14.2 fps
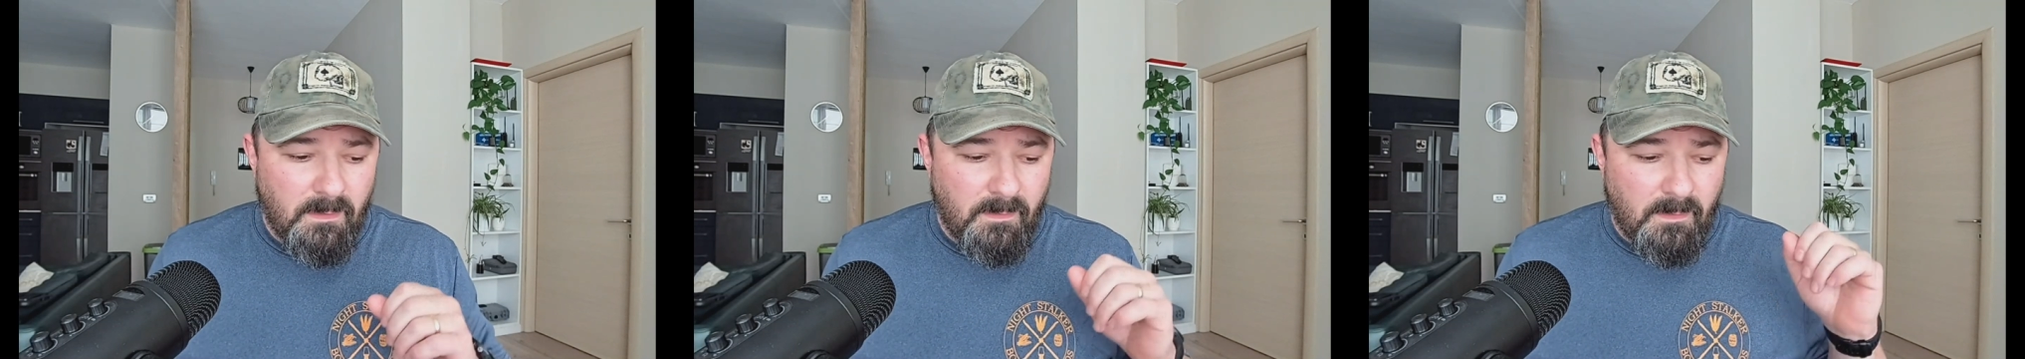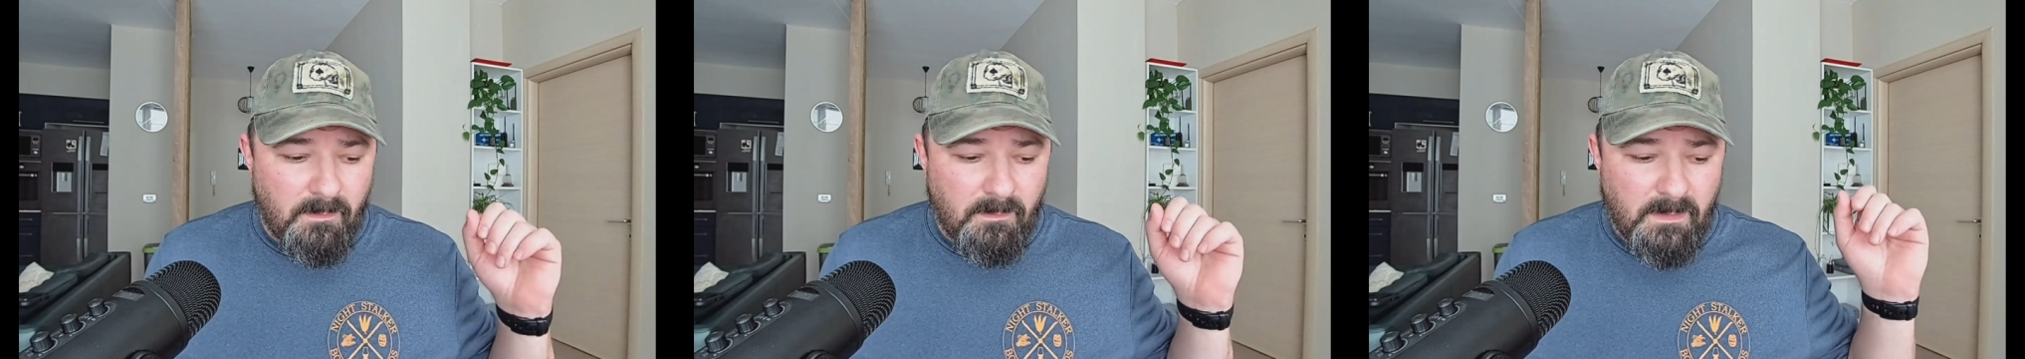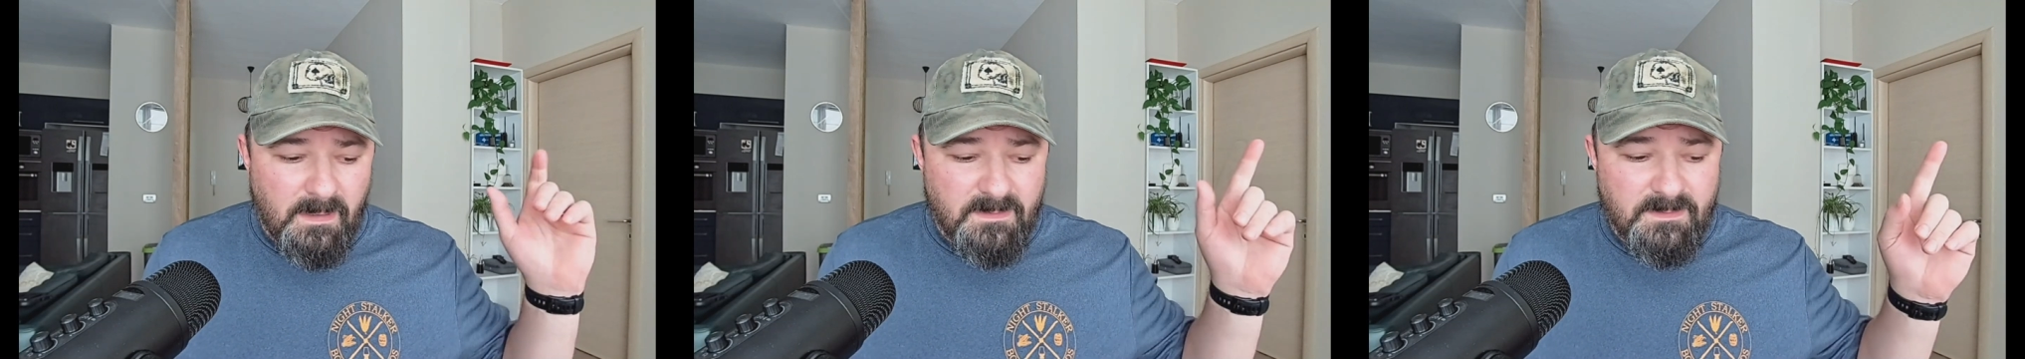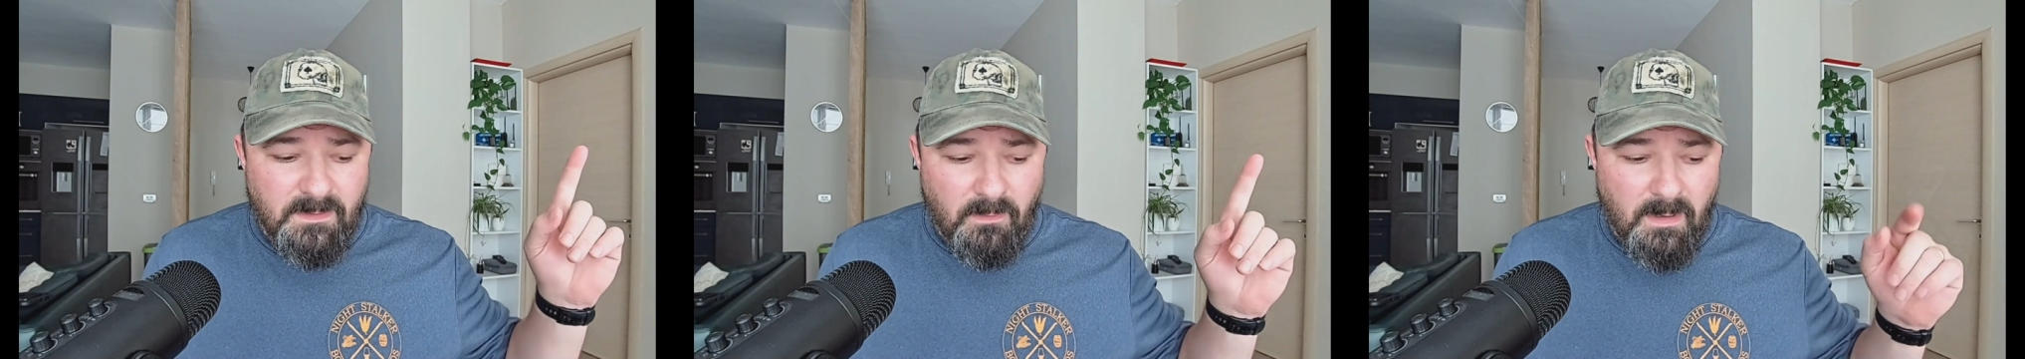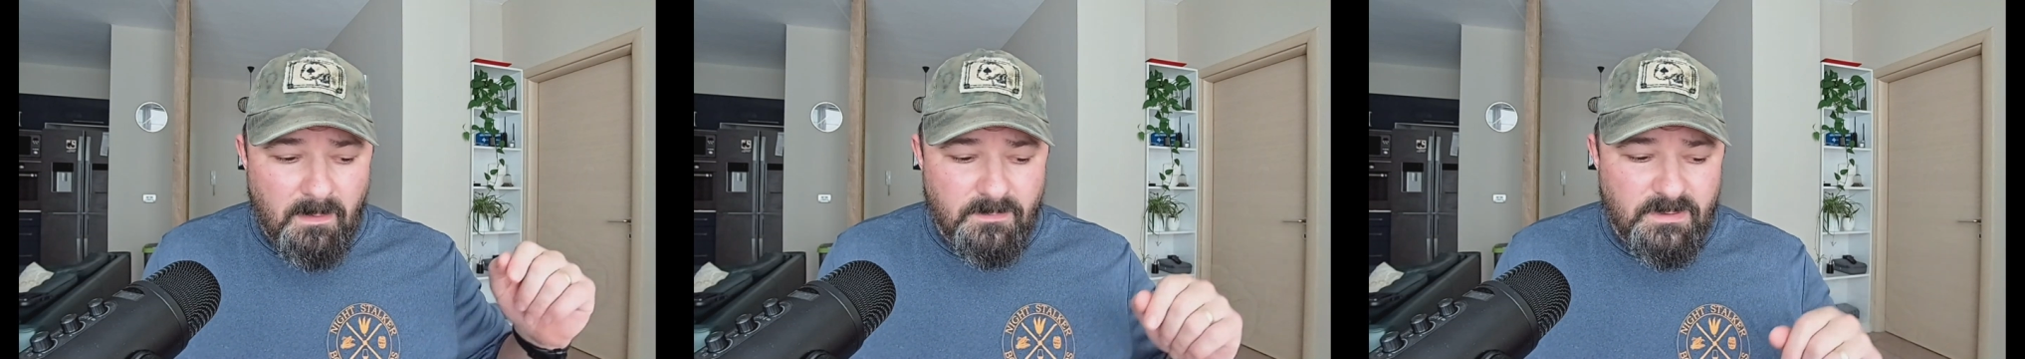the
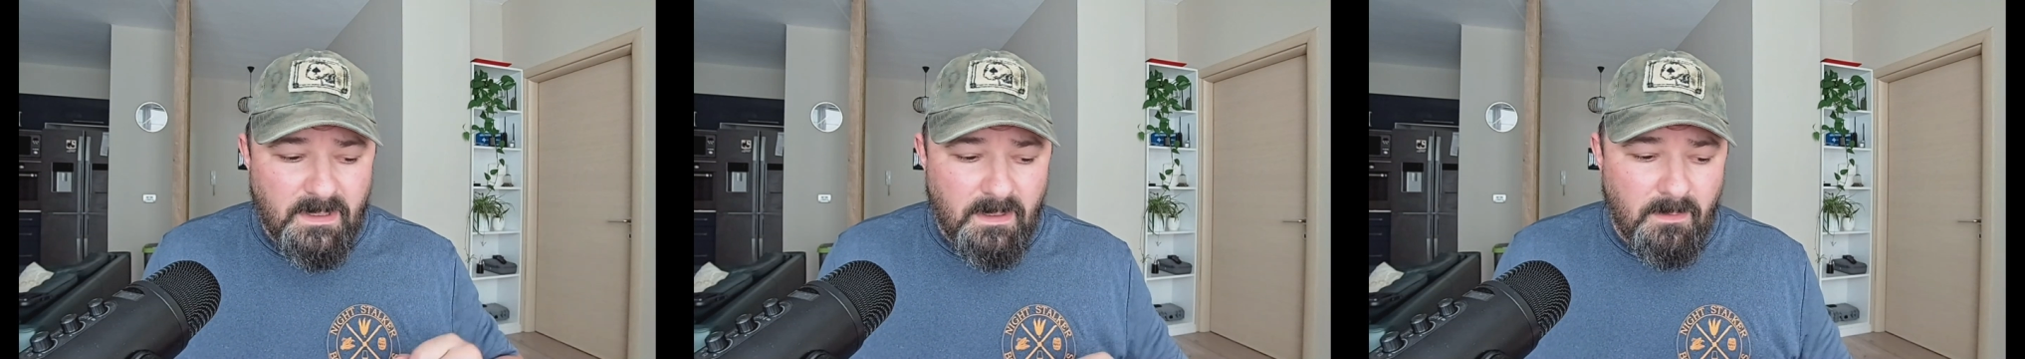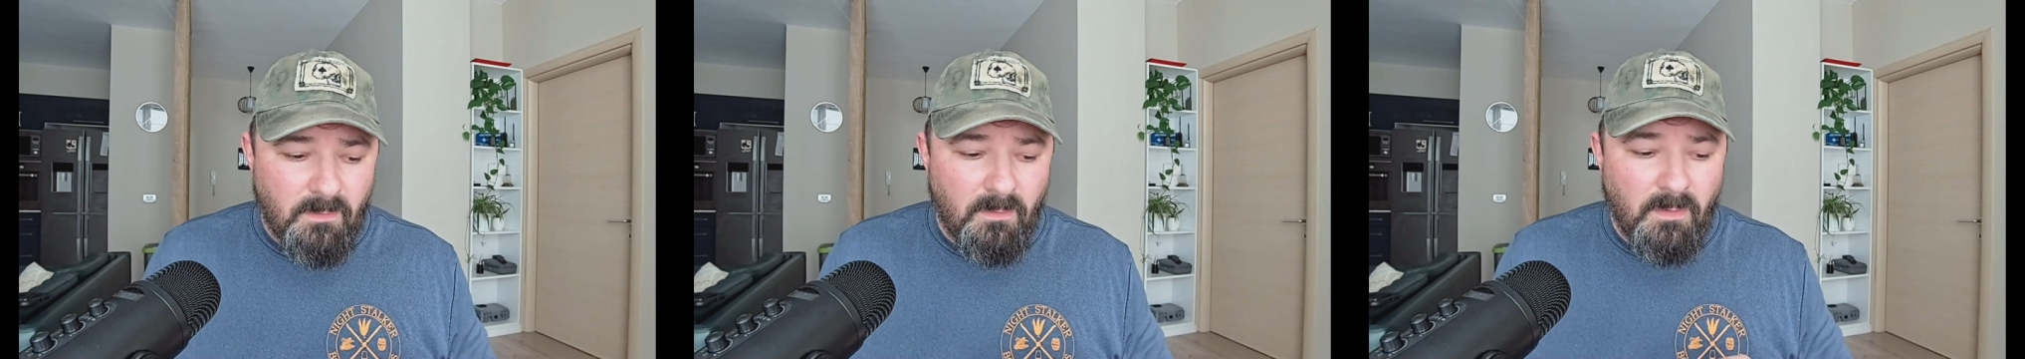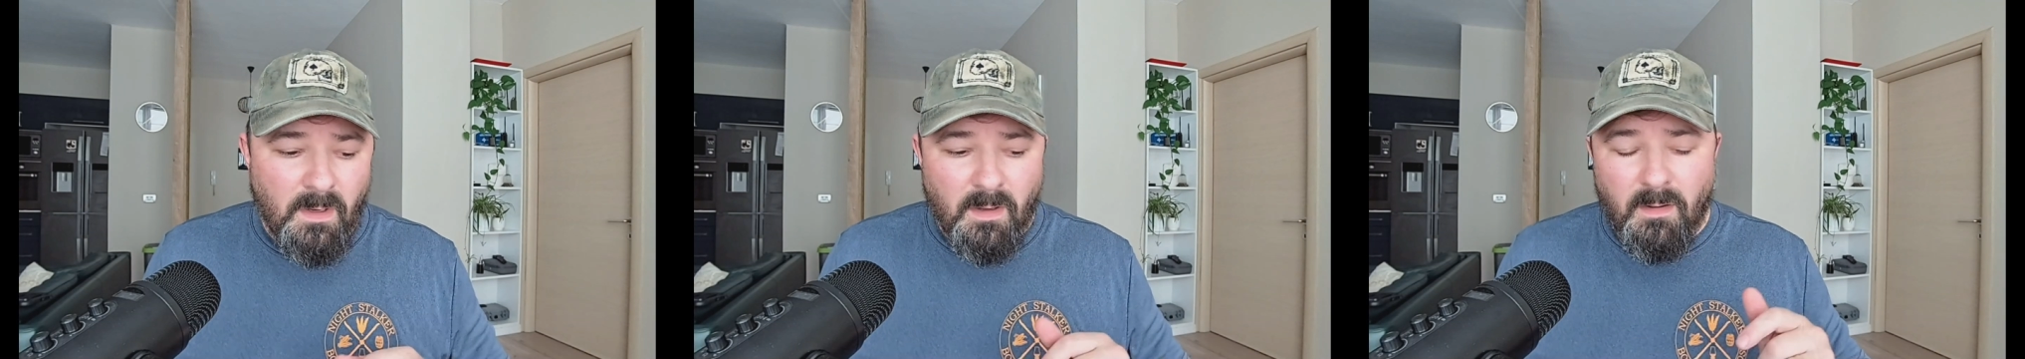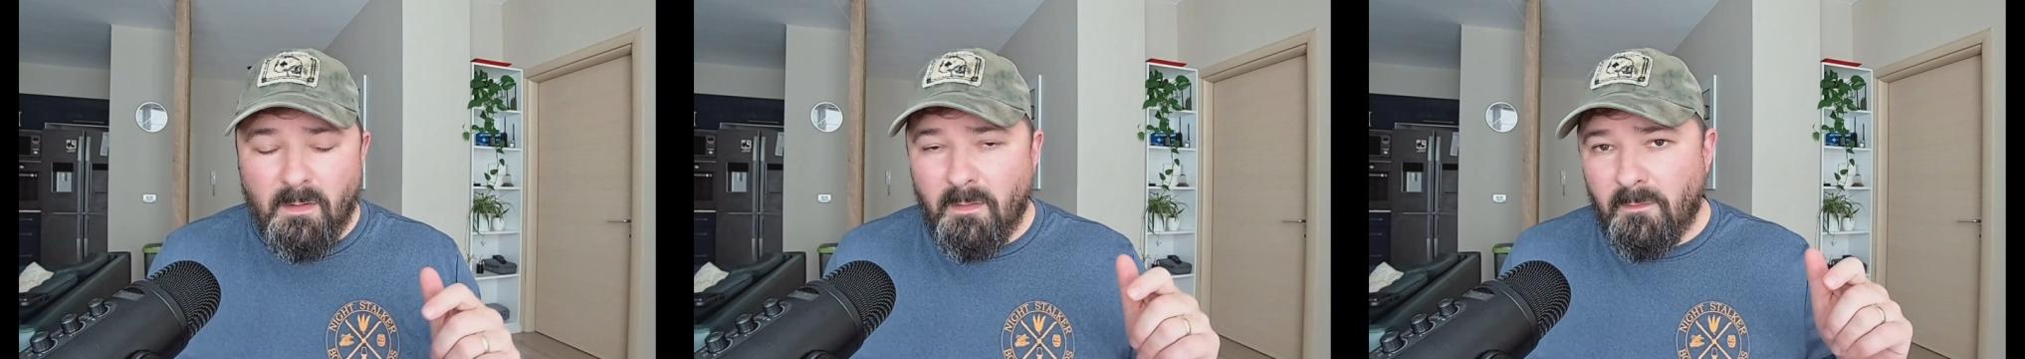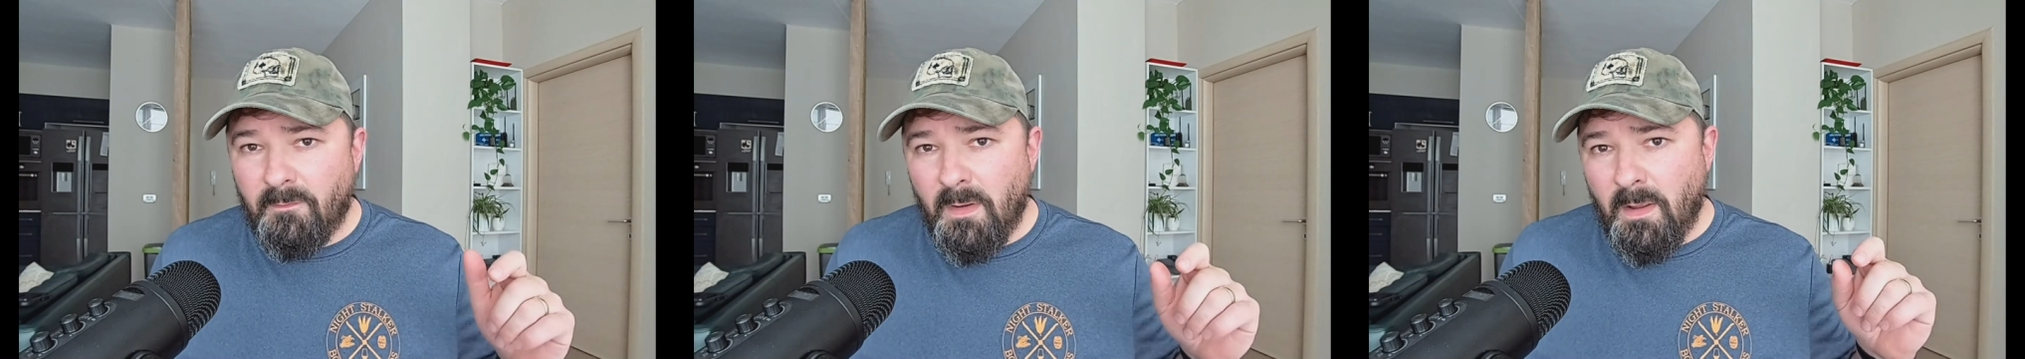Instagram channel
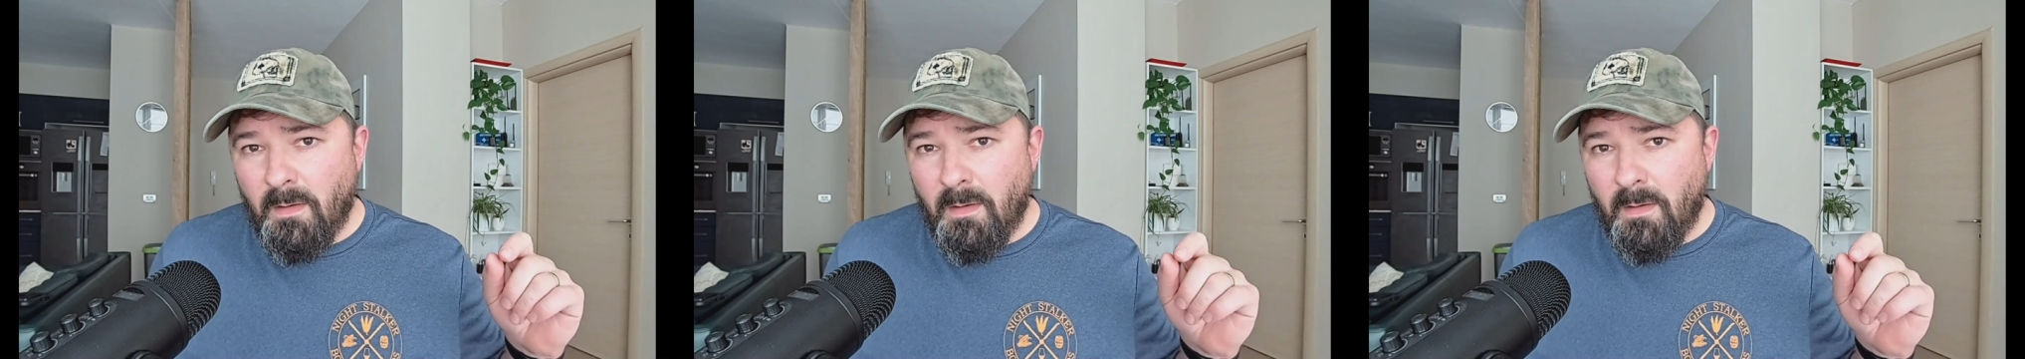of